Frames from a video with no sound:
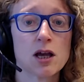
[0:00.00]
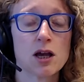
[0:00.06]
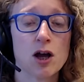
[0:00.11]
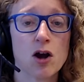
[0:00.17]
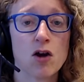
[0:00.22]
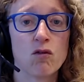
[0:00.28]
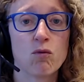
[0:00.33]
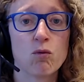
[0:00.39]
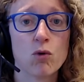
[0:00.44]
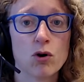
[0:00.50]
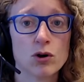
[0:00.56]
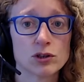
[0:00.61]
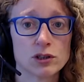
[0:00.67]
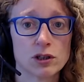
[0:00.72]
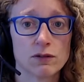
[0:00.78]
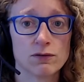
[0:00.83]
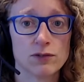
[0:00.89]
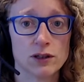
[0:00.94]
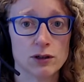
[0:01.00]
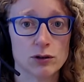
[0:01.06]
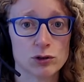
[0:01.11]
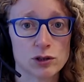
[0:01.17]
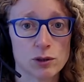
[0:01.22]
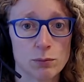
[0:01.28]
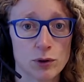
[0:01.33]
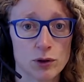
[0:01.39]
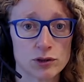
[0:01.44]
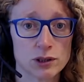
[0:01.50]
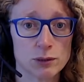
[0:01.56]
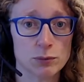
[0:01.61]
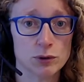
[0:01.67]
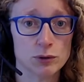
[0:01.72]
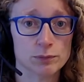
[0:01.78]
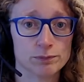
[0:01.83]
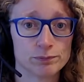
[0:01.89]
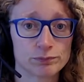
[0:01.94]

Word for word: of what feels possible.